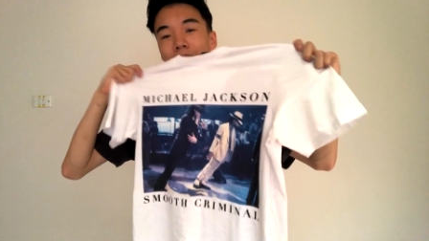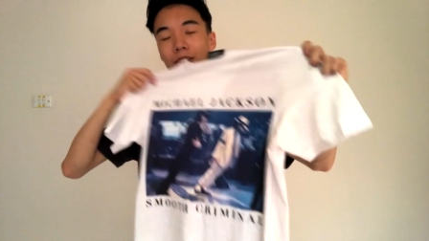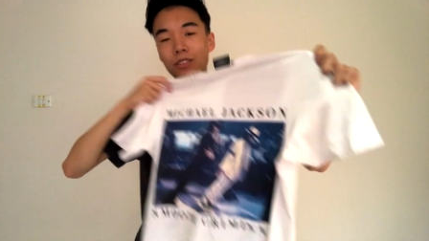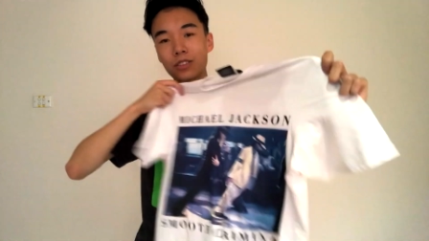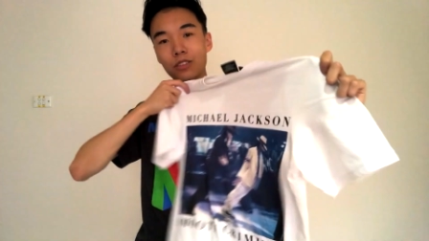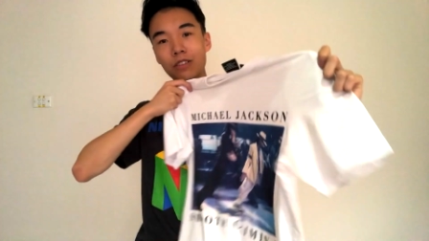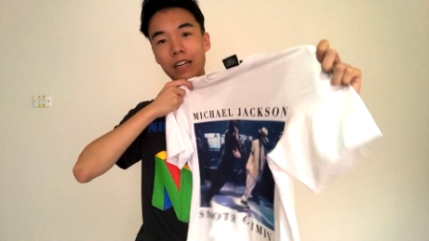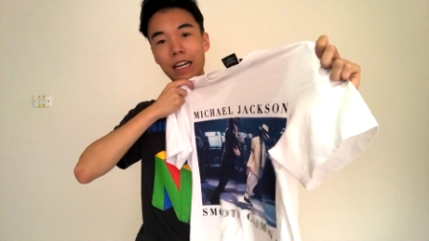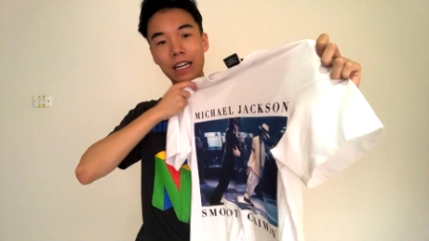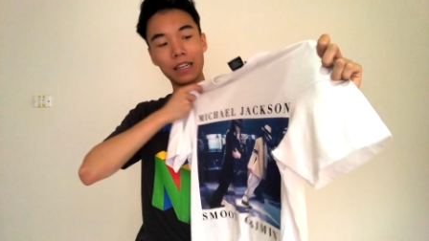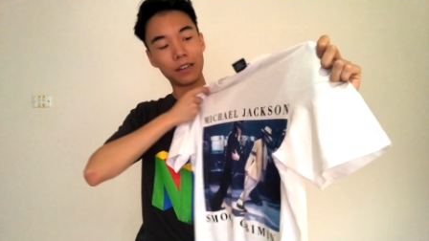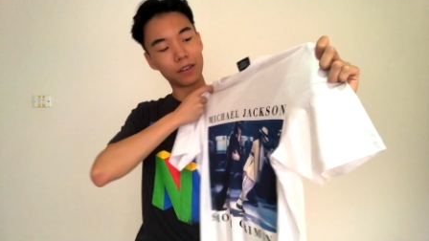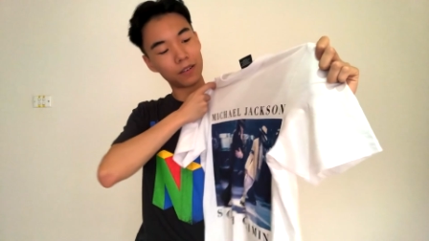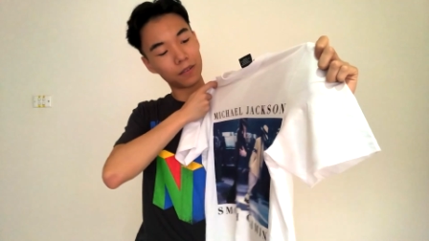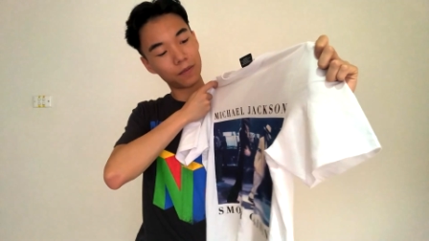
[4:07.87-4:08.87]
Looks
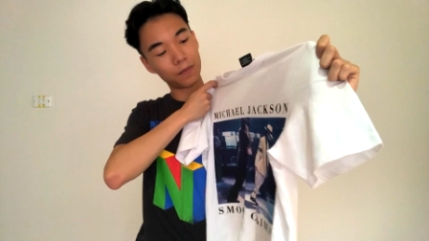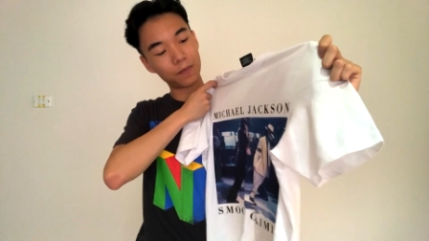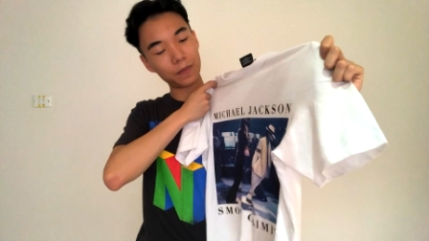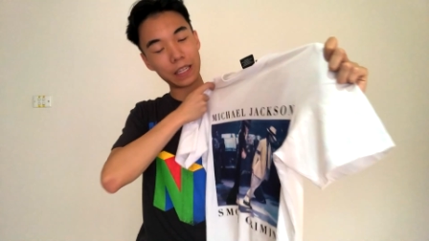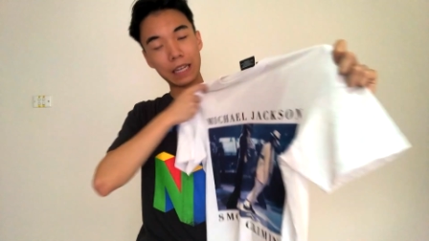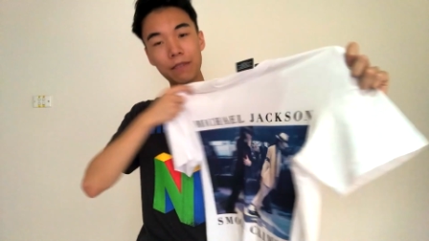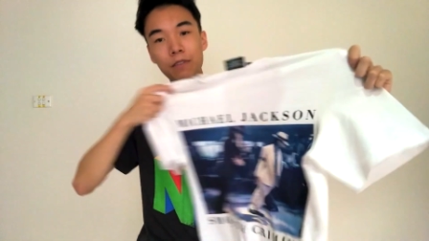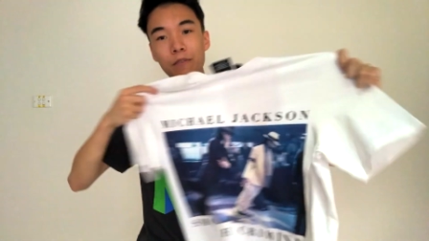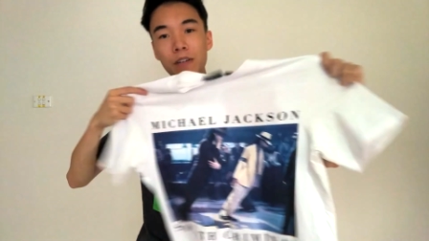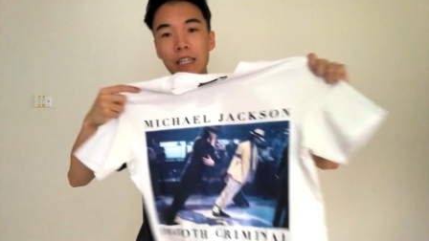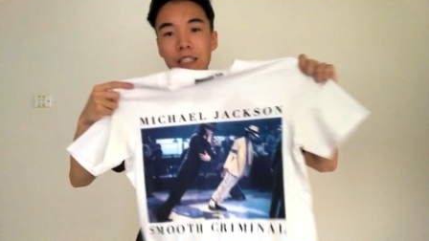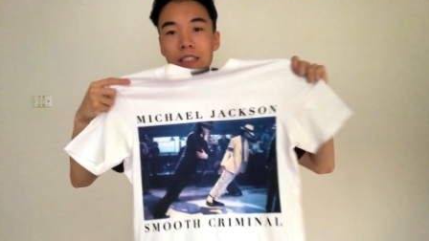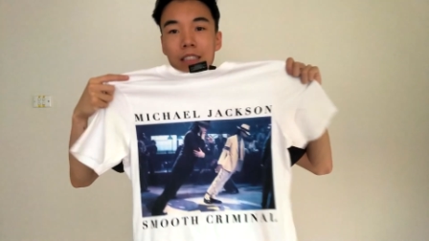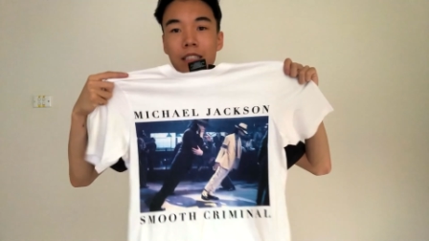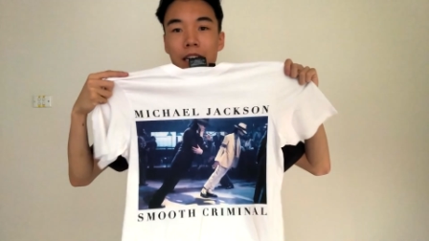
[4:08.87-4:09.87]
great, even when
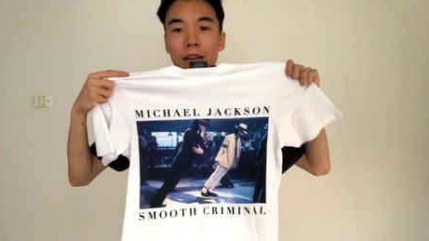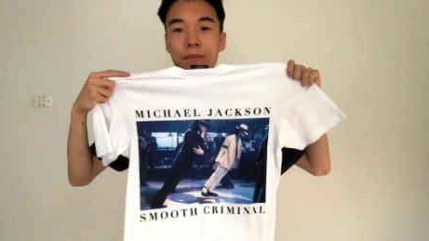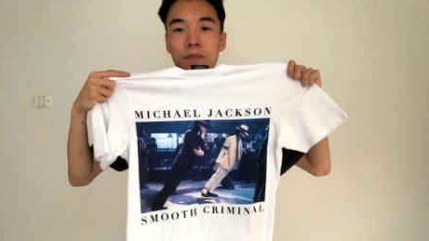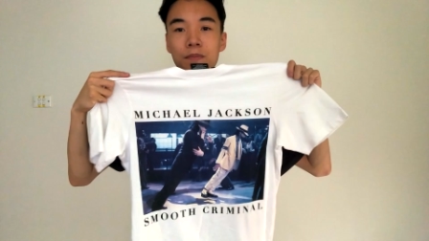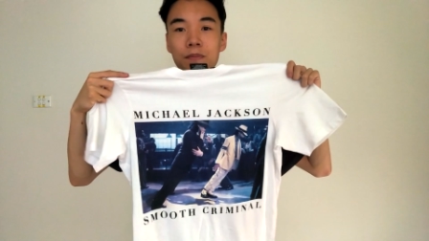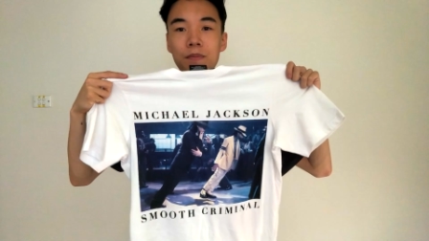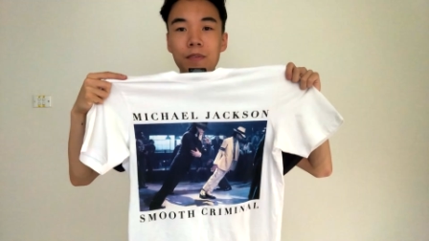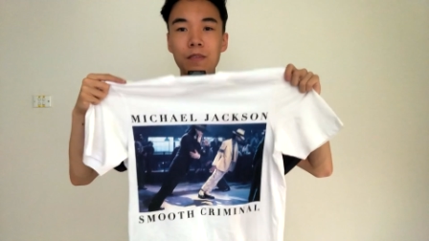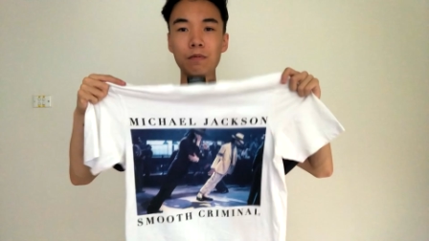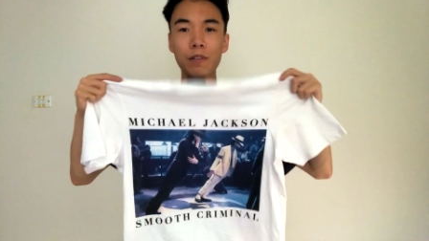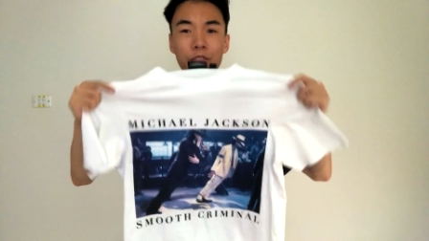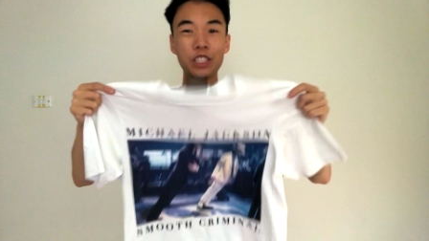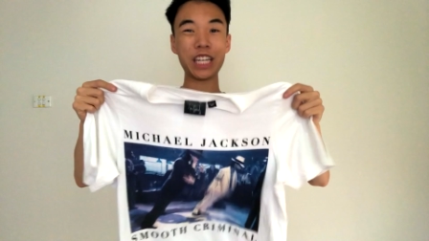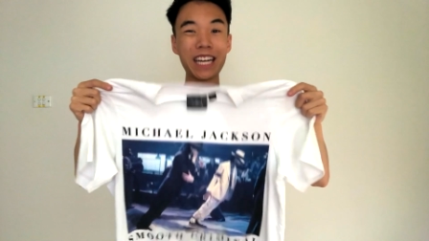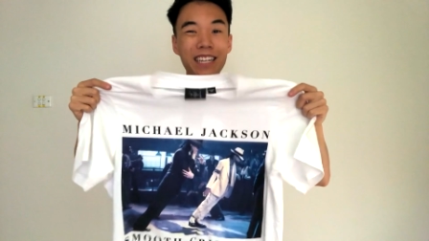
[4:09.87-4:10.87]
it's um,
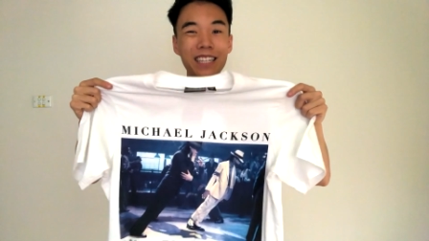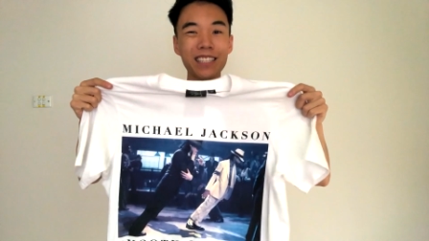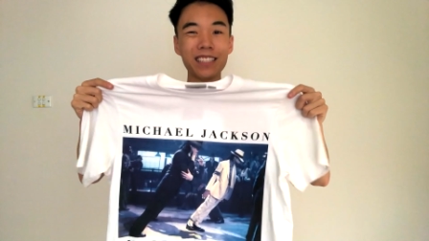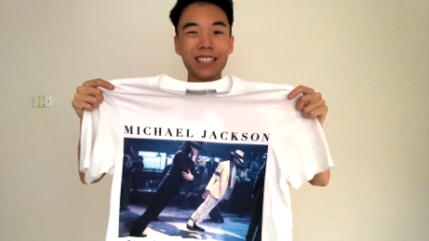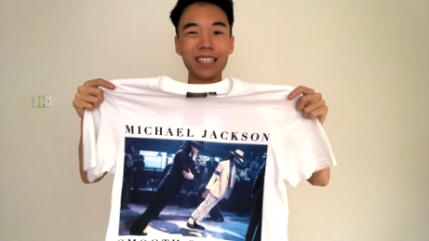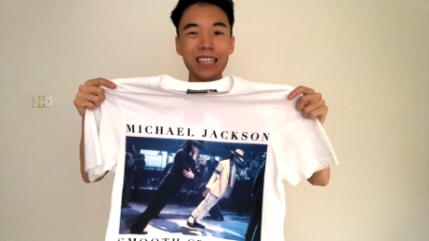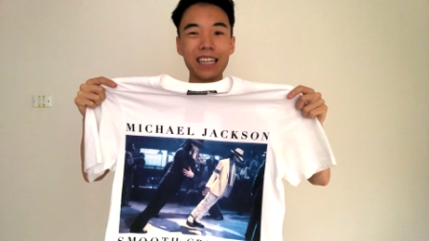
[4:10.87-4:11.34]
with a jacket,